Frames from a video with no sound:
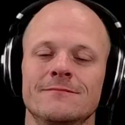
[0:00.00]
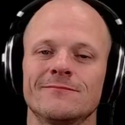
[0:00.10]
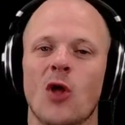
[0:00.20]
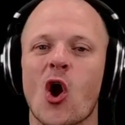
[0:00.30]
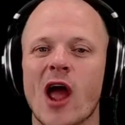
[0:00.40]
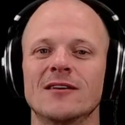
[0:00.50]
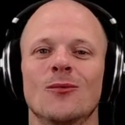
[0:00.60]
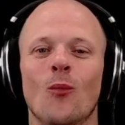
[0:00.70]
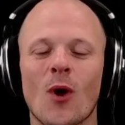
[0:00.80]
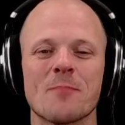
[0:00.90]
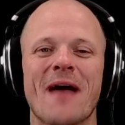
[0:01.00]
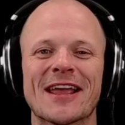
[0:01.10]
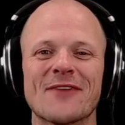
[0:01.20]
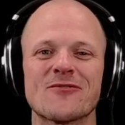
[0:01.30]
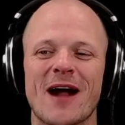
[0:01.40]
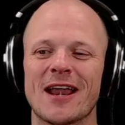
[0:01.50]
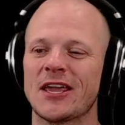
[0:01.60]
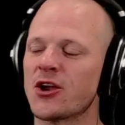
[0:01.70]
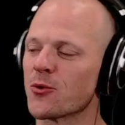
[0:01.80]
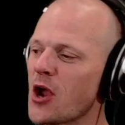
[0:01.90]
All right, welcome back, everybody.
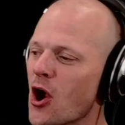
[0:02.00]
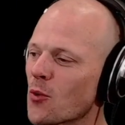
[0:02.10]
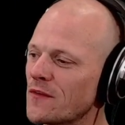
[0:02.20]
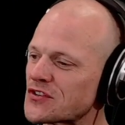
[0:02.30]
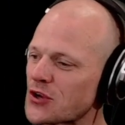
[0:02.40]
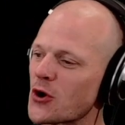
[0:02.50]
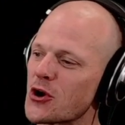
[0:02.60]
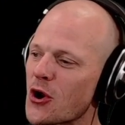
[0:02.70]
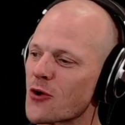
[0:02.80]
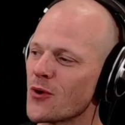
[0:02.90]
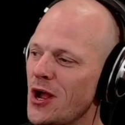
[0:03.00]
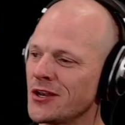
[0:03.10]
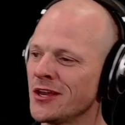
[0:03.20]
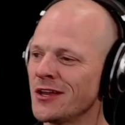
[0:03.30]
Here we are. We've started our run.